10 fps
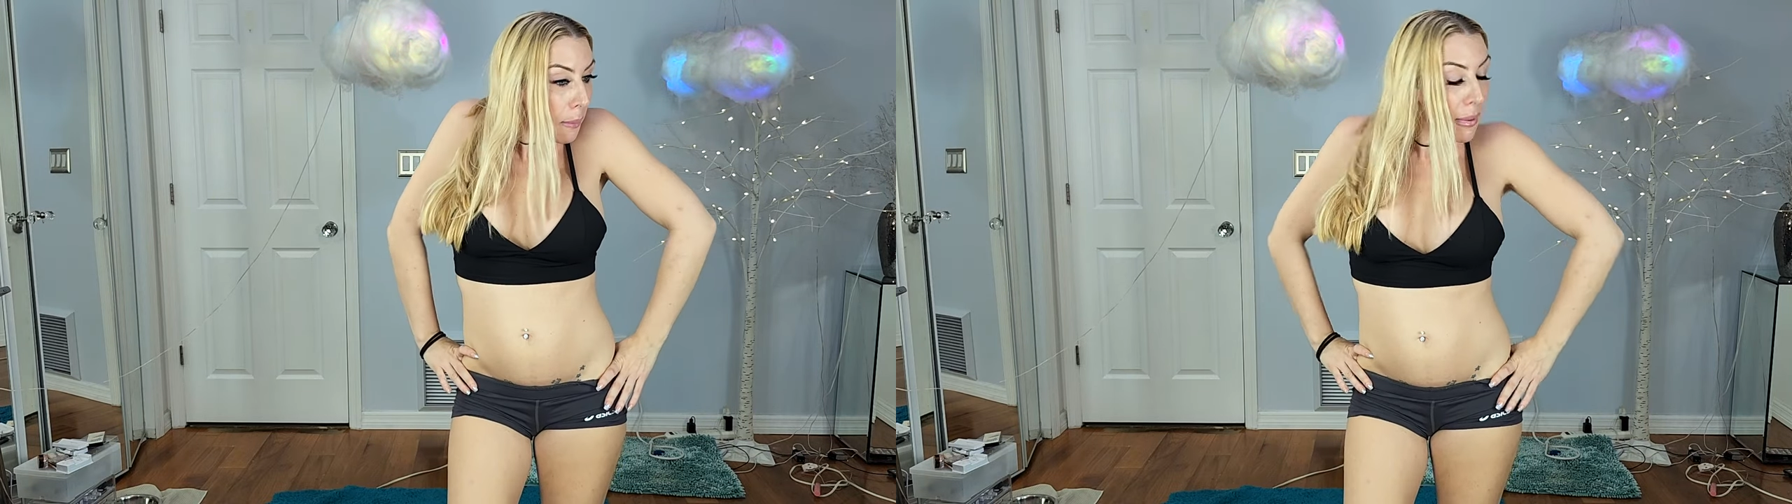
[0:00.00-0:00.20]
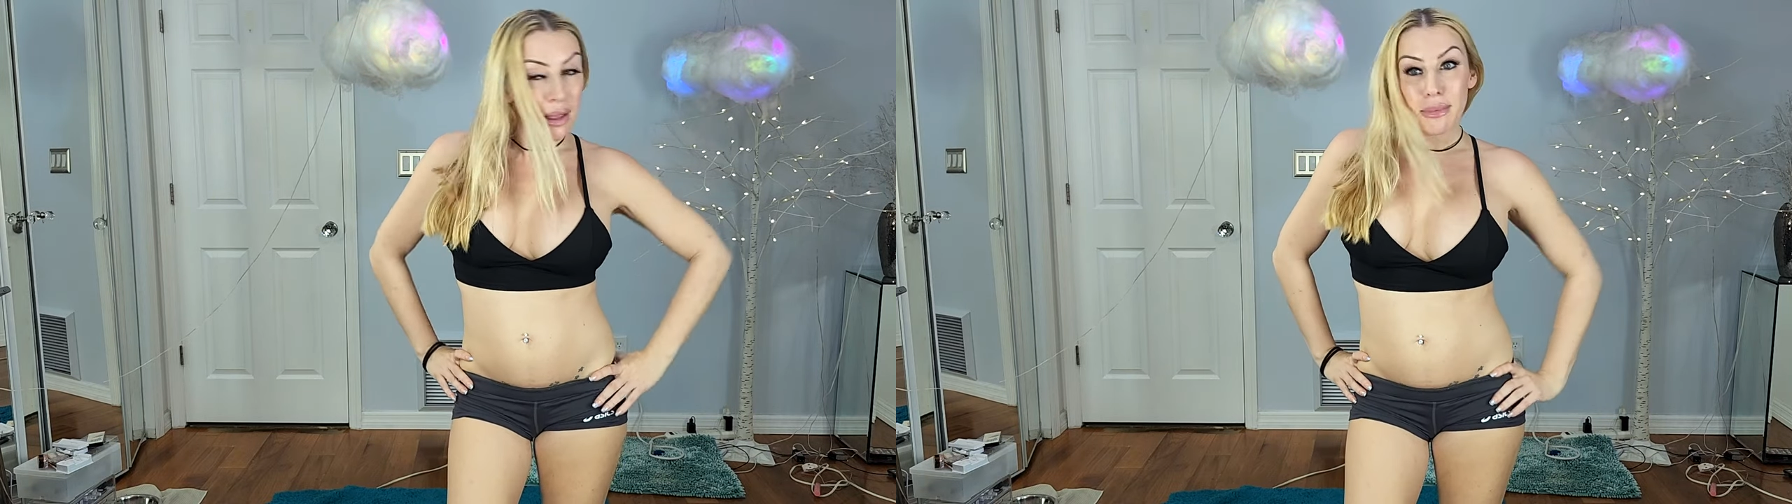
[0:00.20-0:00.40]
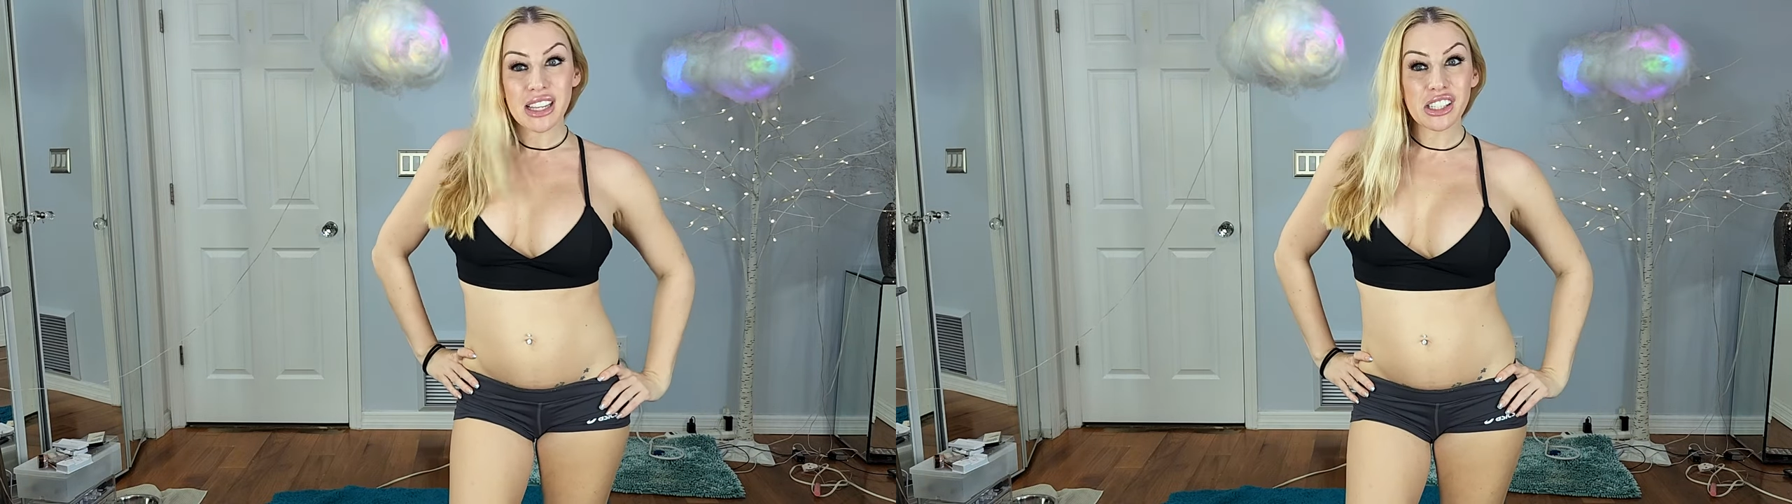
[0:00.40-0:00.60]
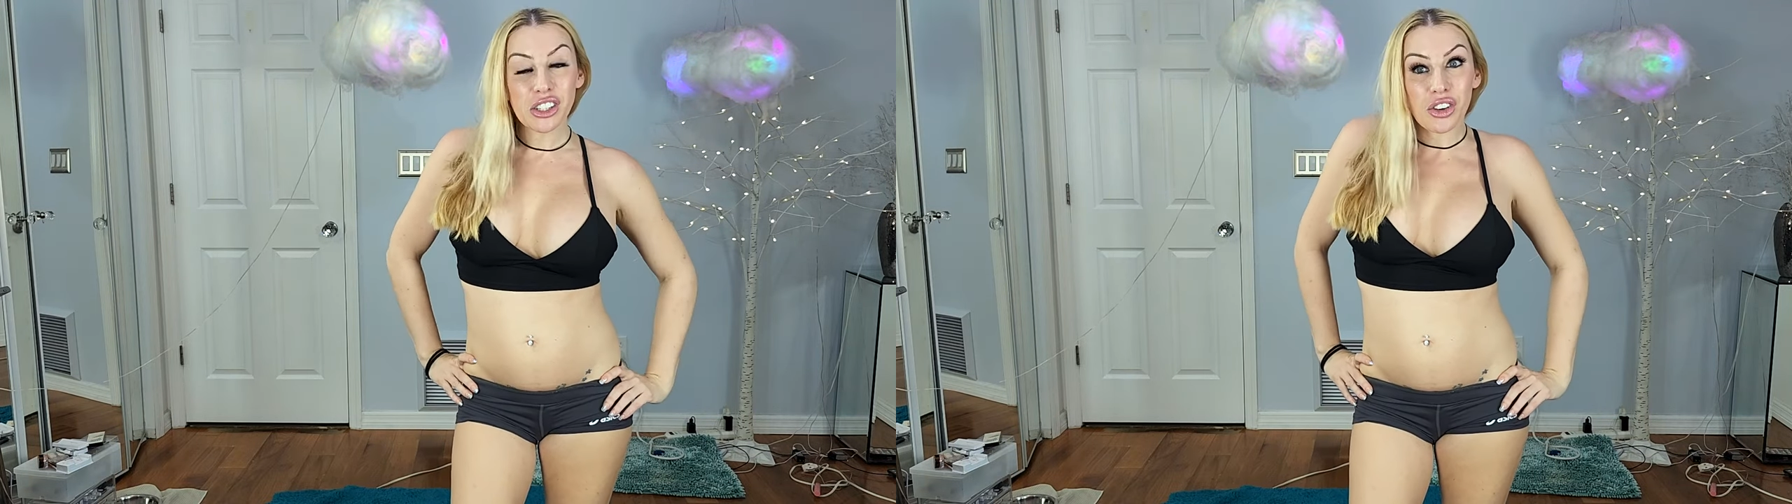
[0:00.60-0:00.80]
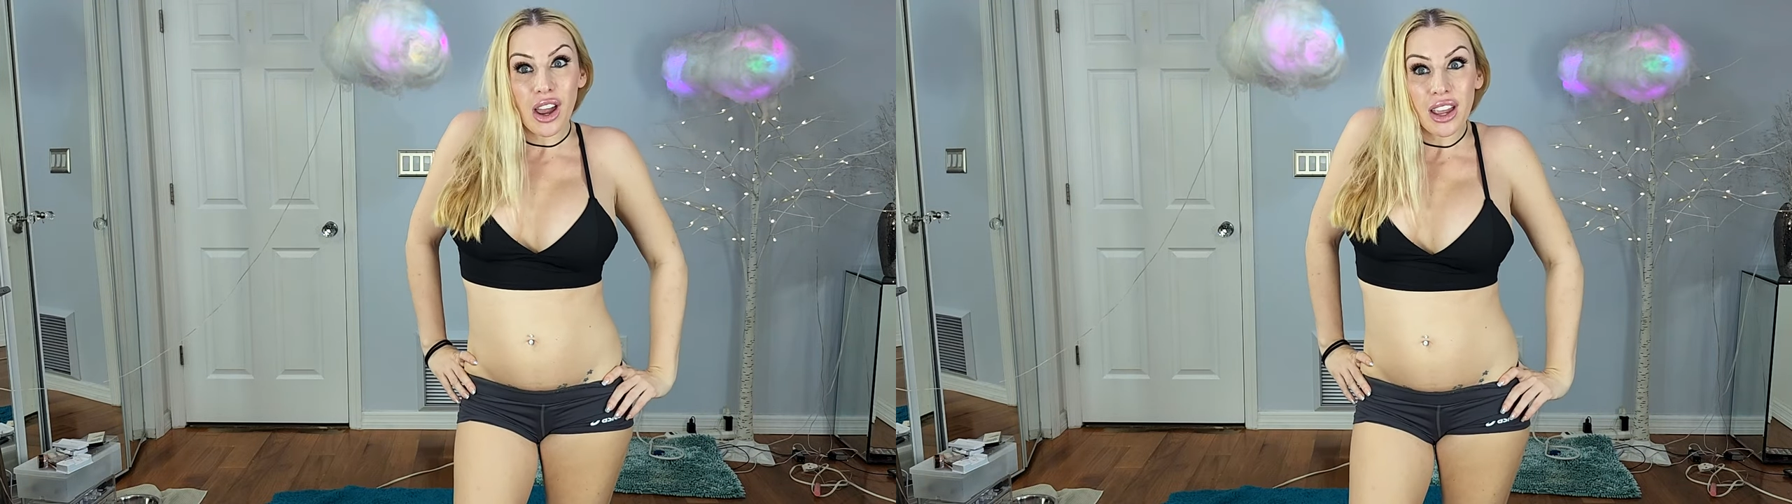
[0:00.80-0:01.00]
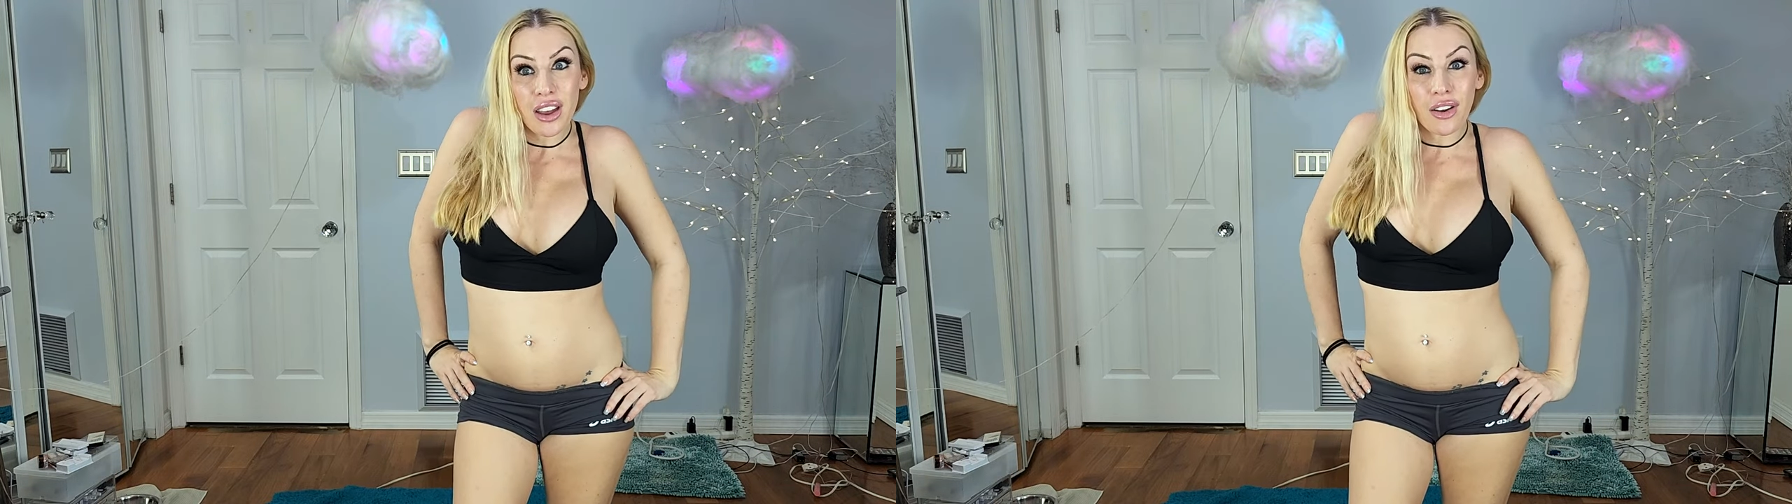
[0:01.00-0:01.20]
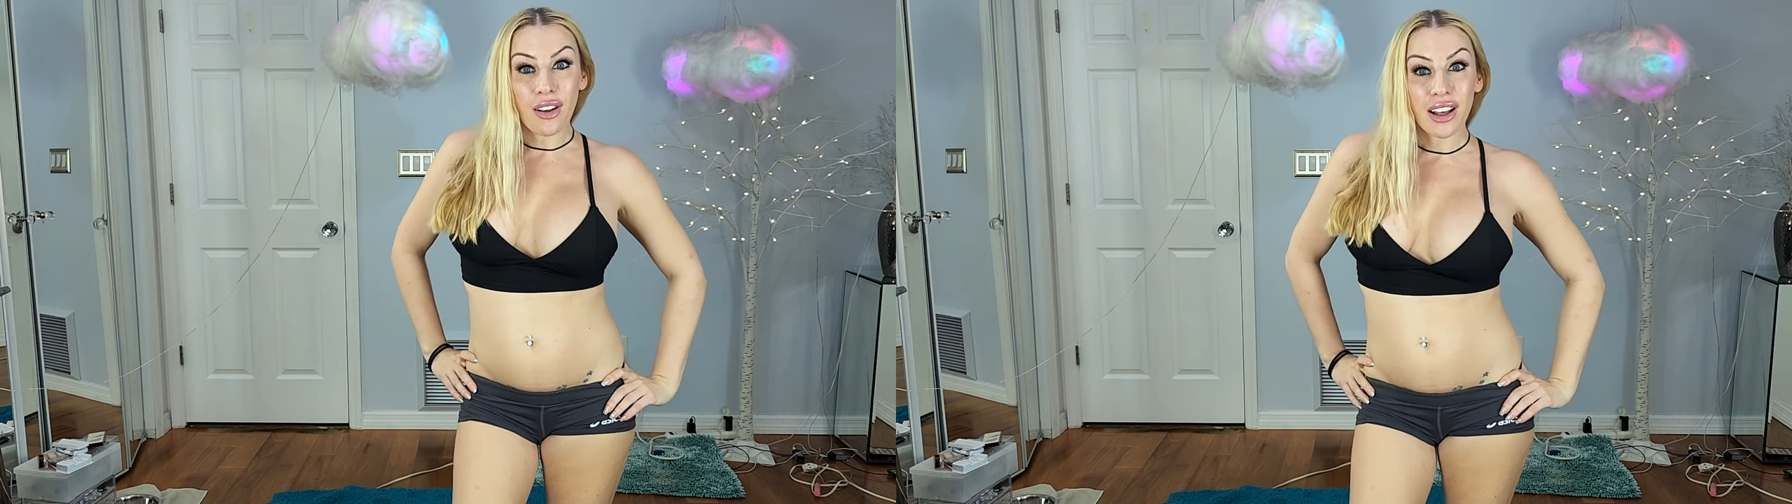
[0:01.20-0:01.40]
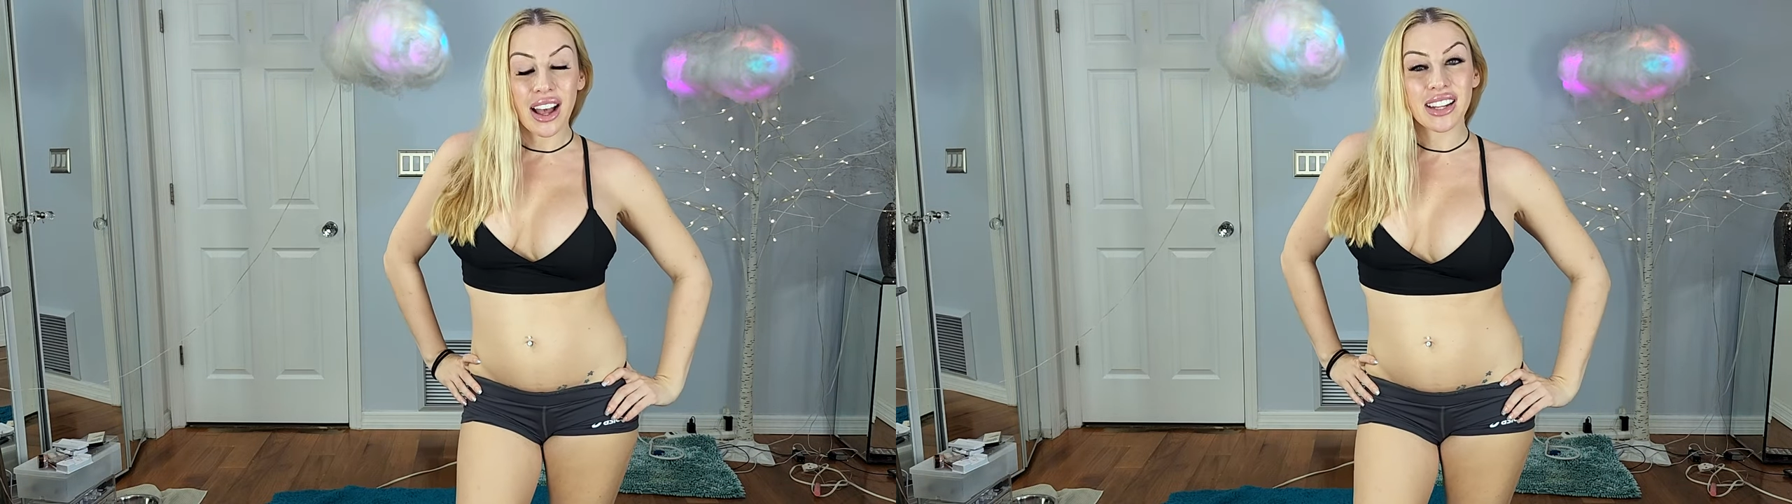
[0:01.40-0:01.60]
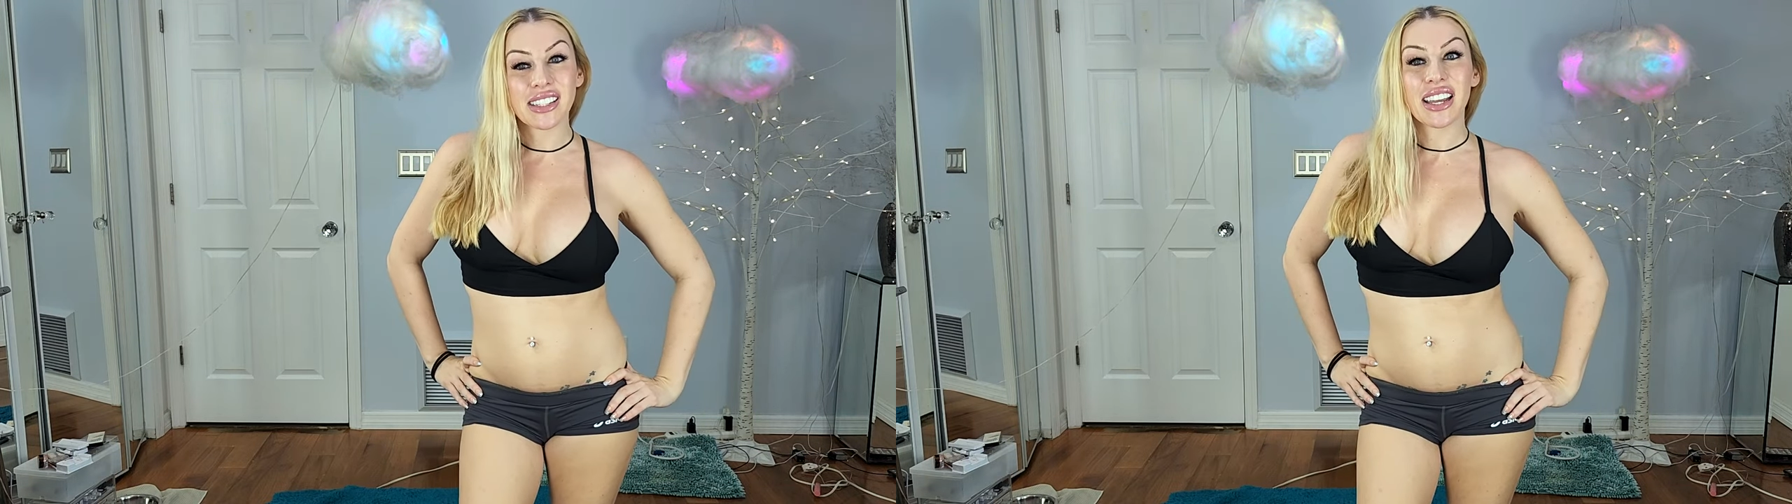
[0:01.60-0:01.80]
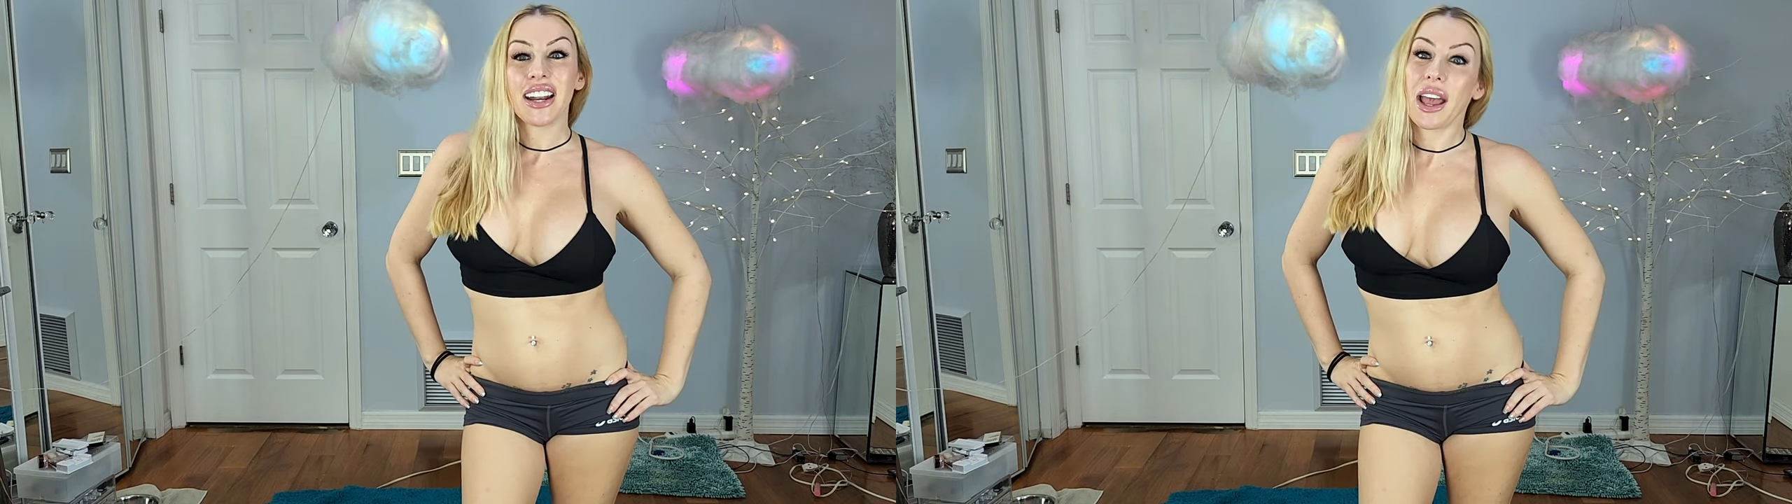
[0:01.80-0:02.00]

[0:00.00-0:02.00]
my amazing try-on haul content,